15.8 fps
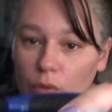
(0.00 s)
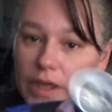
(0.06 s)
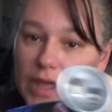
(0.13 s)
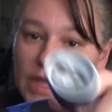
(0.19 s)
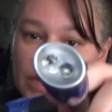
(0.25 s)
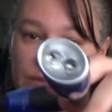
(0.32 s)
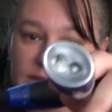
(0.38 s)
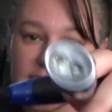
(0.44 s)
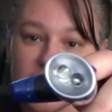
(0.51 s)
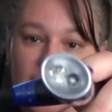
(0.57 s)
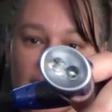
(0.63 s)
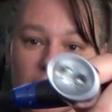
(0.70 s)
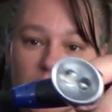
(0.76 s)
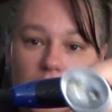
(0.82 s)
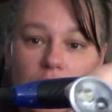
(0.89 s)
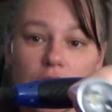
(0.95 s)
Can you see
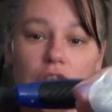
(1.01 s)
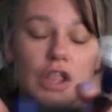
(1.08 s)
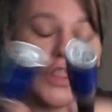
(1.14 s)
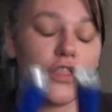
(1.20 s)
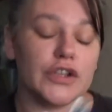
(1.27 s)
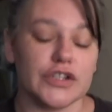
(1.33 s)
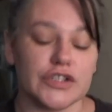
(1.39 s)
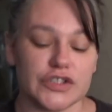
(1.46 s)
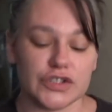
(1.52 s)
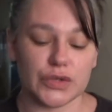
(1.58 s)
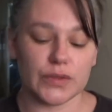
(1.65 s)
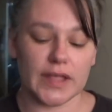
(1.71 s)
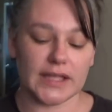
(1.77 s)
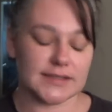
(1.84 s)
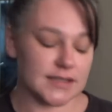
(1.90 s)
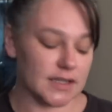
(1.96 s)
that? There's 2
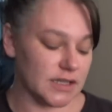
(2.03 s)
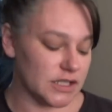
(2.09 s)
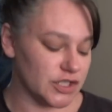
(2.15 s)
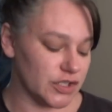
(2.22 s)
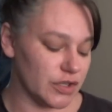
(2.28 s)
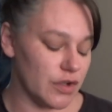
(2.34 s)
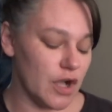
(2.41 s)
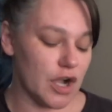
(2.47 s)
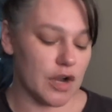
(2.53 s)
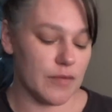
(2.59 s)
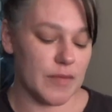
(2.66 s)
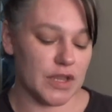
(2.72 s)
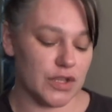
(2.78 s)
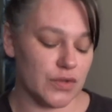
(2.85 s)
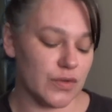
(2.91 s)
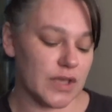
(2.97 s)
lights on each little arm,
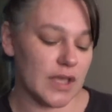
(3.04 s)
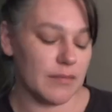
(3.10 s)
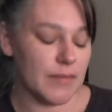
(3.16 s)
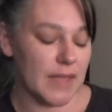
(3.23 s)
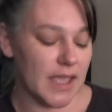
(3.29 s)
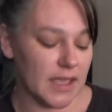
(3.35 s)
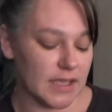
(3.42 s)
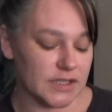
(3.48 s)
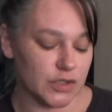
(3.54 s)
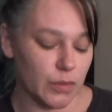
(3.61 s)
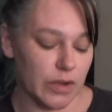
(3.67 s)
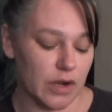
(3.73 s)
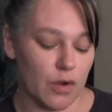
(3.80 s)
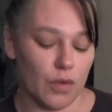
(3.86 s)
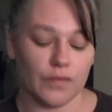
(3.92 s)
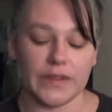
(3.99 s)
and you can make it to
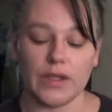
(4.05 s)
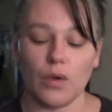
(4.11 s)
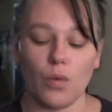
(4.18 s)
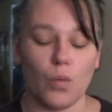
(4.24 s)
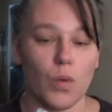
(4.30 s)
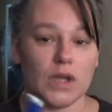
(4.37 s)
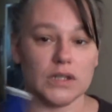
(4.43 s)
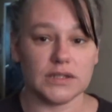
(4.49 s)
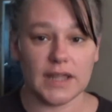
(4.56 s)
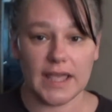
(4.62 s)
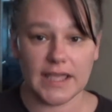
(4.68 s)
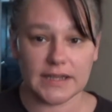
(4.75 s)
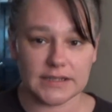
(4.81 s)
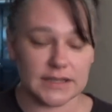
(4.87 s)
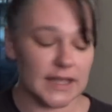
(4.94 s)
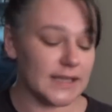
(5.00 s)
where only 1
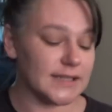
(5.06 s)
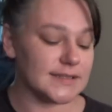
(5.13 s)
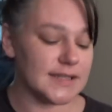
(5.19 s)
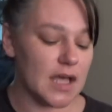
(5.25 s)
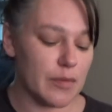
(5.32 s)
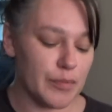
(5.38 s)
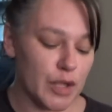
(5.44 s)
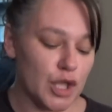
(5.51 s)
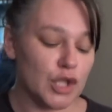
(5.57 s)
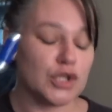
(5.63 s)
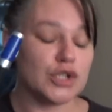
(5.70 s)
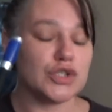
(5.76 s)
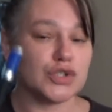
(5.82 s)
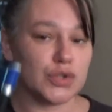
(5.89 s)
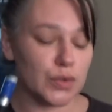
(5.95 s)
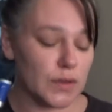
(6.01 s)
light lights up,
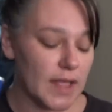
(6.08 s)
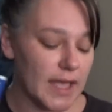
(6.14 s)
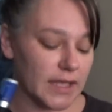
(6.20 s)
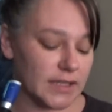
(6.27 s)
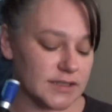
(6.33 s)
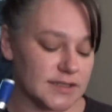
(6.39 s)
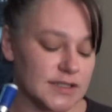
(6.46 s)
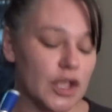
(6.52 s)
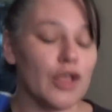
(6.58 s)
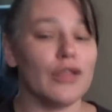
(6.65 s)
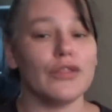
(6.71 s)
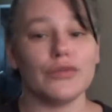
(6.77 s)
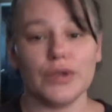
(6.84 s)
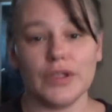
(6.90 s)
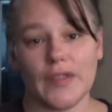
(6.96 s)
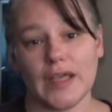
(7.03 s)
2 lights,
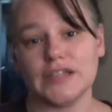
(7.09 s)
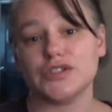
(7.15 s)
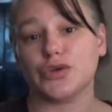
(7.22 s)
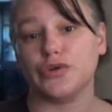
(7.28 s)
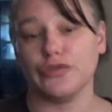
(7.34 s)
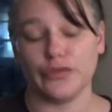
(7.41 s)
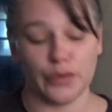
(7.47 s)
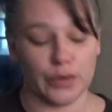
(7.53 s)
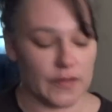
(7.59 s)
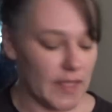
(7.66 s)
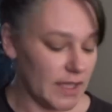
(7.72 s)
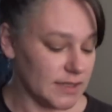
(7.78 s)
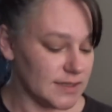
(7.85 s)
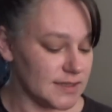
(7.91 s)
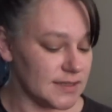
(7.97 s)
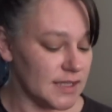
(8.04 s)
3 lights, or 4
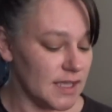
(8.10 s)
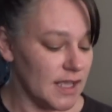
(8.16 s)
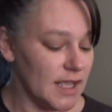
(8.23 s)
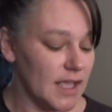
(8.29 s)
lights.